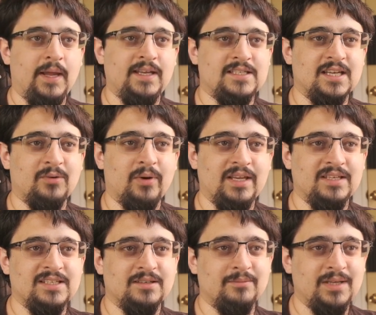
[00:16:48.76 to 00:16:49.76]
painting where you
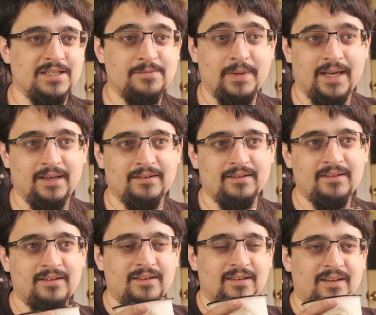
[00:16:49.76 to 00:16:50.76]
didn't mean to paint.
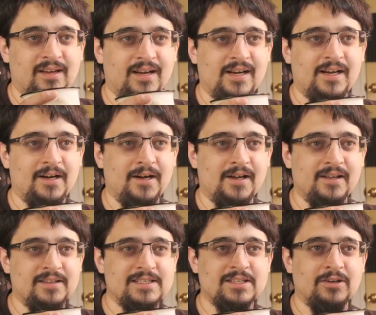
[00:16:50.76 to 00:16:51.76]

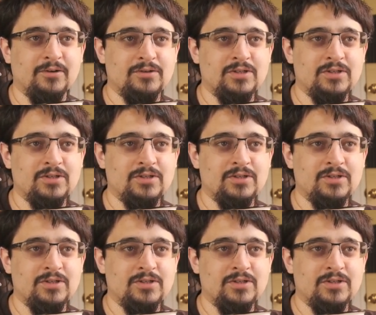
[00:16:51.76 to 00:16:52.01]
So